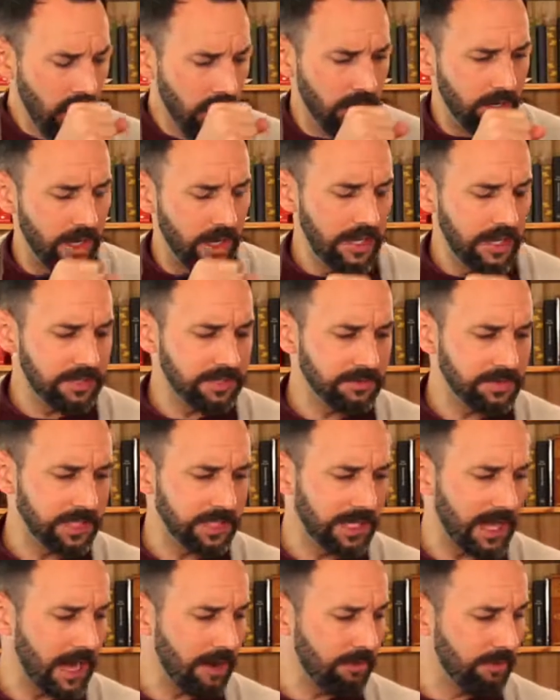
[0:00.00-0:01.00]
I sort of
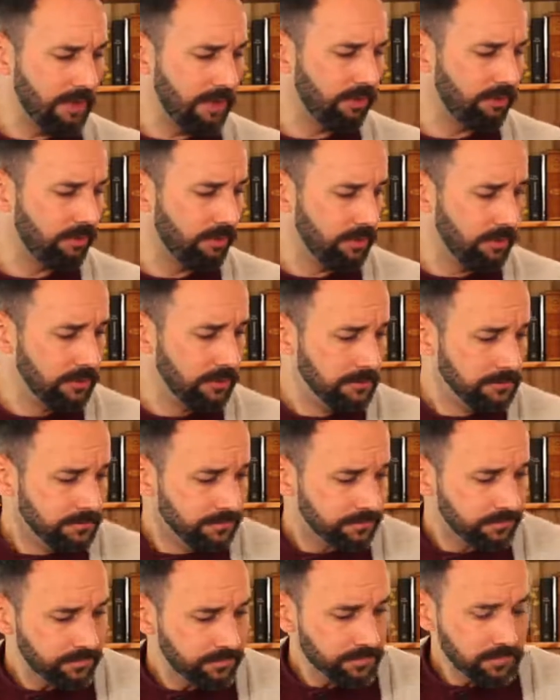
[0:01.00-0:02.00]
carried through
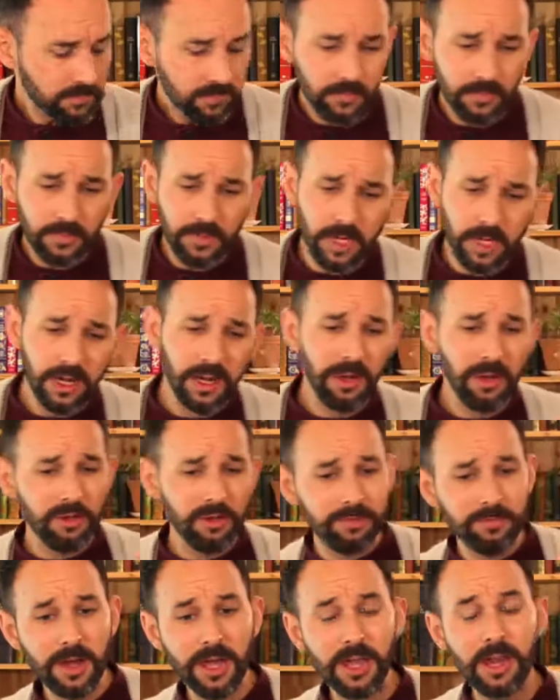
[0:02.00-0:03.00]
a lot of
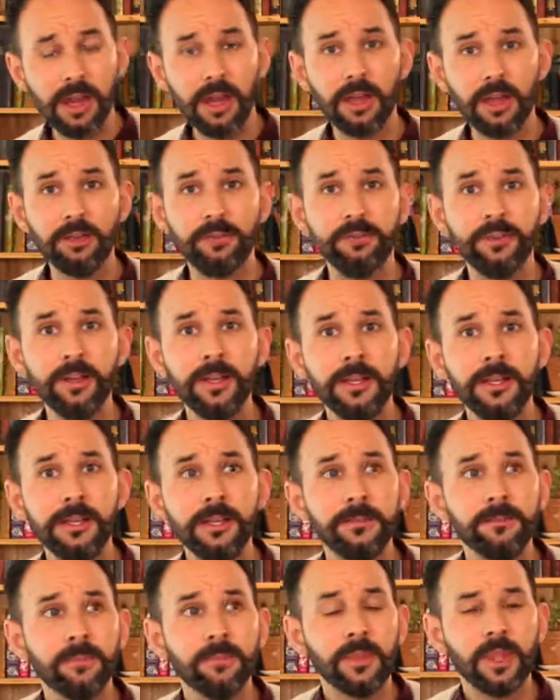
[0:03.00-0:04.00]
my life
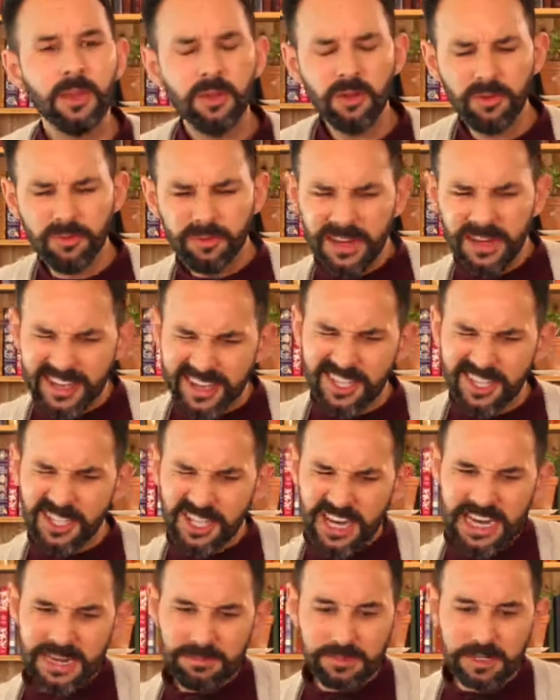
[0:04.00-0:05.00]
not feeling
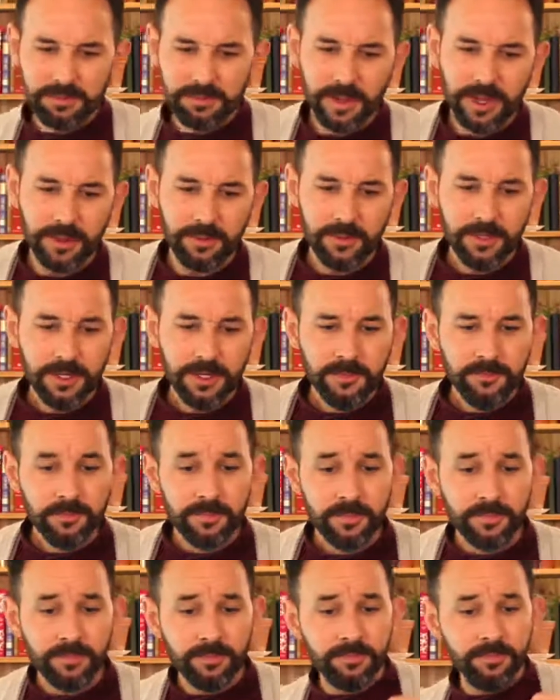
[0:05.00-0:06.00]
ashamed, but
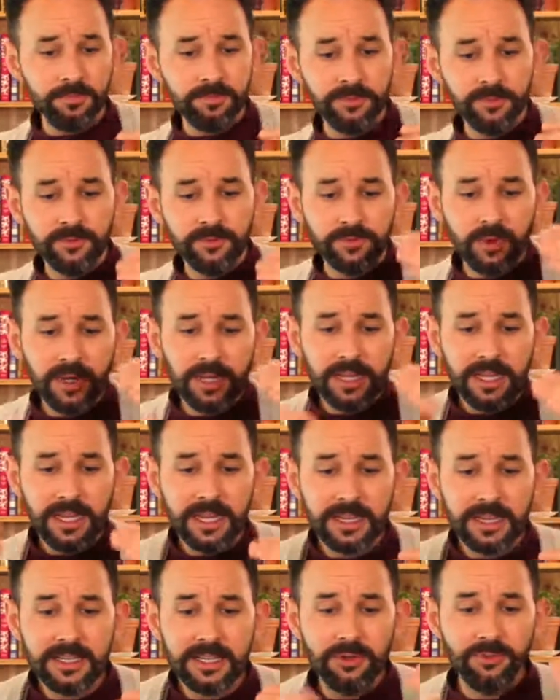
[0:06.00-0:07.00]
finding
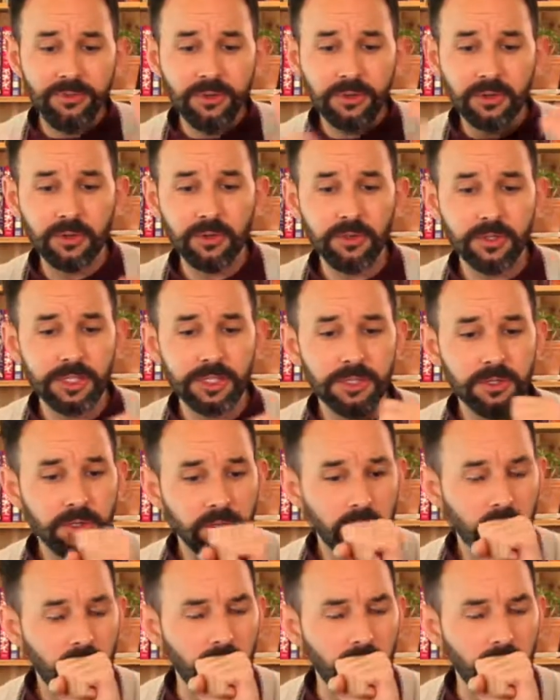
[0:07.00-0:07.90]
it difficult to